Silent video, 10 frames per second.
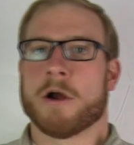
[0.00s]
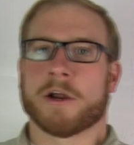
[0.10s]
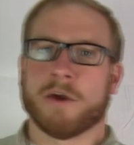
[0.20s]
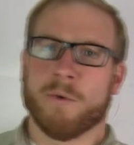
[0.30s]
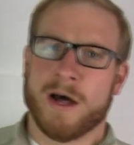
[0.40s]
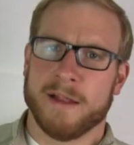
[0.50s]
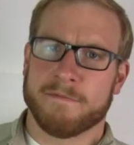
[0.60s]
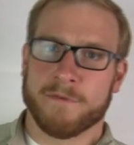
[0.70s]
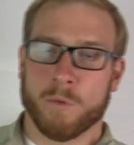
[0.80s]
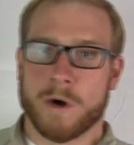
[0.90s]
the market?
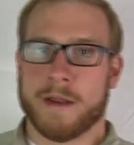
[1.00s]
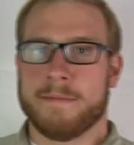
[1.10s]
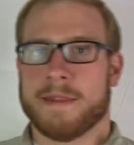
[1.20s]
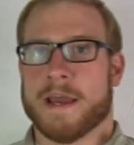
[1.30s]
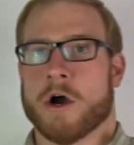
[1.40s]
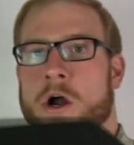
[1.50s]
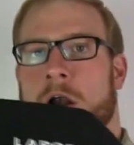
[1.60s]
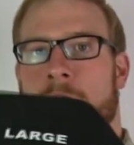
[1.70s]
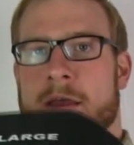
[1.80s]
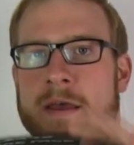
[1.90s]
Well, for one, they
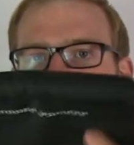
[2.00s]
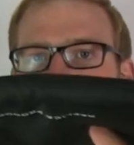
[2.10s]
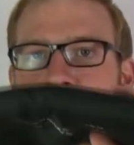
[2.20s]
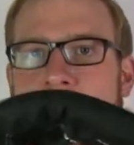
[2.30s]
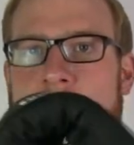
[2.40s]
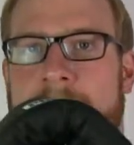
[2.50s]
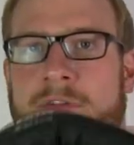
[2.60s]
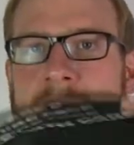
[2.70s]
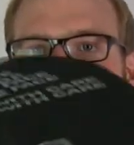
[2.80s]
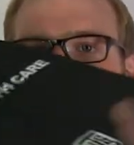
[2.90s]
are very
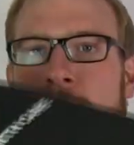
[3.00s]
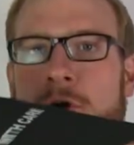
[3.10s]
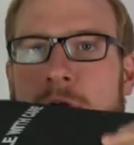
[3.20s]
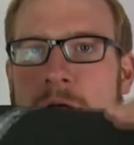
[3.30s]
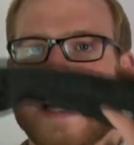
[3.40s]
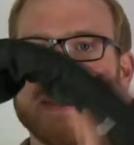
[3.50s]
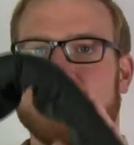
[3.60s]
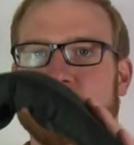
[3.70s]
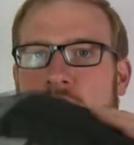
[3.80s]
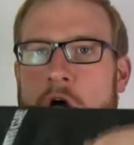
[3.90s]
flexible and
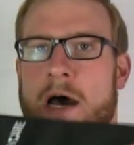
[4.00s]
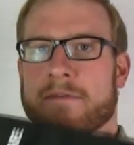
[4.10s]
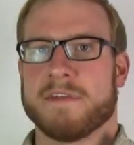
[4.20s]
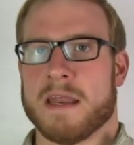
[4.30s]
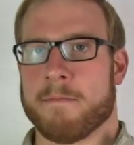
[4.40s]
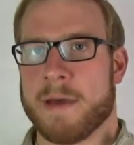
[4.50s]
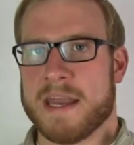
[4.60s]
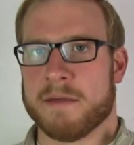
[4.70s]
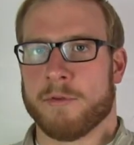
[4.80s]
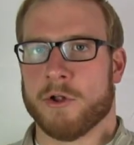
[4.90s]
soft and
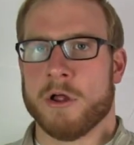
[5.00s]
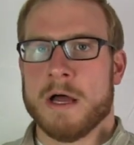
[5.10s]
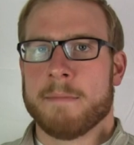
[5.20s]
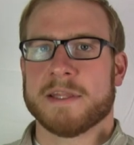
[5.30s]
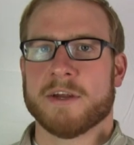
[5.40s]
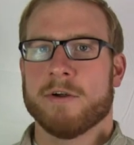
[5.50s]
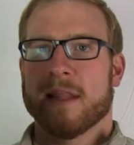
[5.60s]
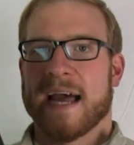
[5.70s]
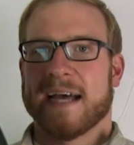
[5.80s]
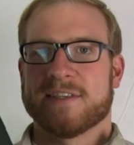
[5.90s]
bendable, but they're
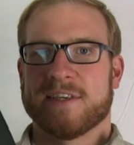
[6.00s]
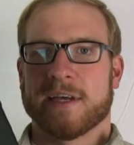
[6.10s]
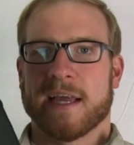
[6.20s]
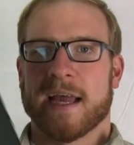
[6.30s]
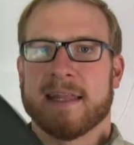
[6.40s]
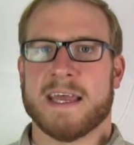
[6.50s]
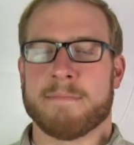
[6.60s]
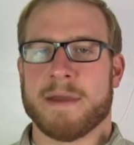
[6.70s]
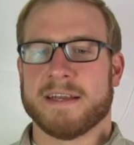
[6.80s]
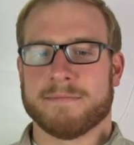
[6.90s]
elastic and
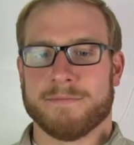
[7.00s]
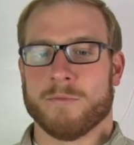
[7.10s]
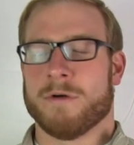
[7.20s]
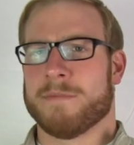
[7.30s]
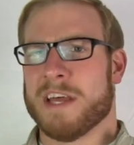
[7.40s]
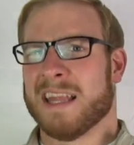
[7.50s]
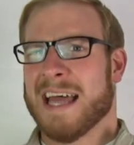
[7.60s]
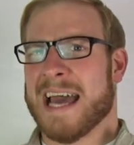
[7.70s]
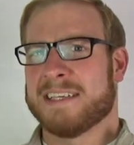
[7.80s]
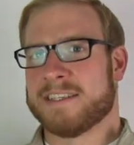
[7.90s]
they main, well,
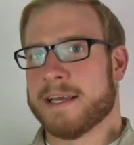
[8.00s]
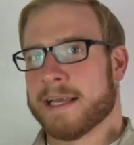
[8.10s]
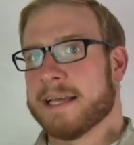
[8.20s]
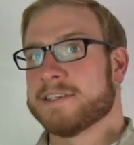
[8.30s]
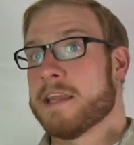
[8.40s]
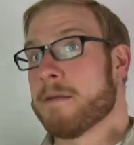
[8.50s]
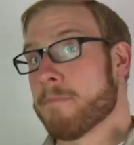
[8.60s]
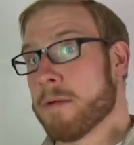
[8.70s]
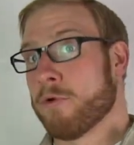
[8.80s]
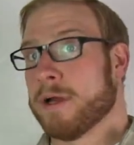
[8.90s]
elastic as in they
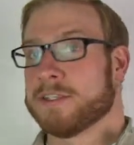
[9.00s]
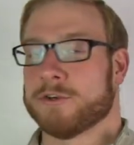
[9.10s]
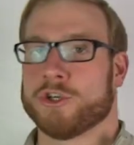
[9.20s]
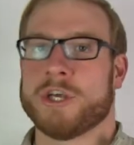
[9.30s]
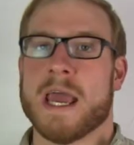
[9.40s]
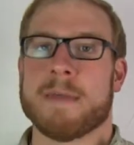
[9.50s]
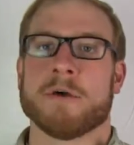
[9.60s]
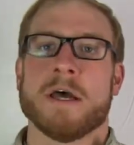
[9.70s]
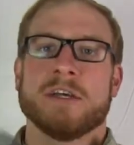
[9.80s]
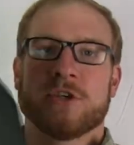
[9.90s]
memorize their
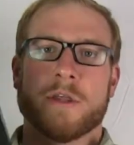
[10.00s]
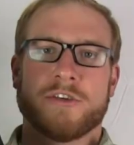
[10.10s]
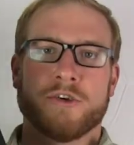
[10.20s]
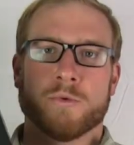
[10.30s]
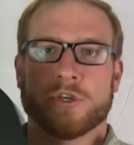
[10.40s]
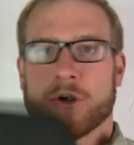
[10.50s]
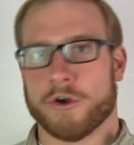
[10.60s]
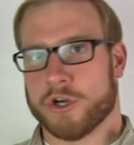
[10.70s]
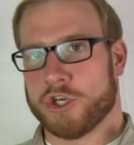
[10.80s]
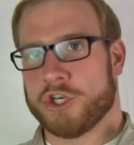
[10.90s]
shape, so they do
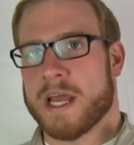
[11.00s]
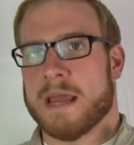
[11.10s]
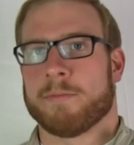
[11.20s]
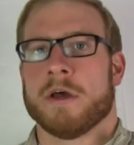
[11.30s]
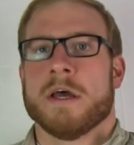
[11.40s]
return to shape.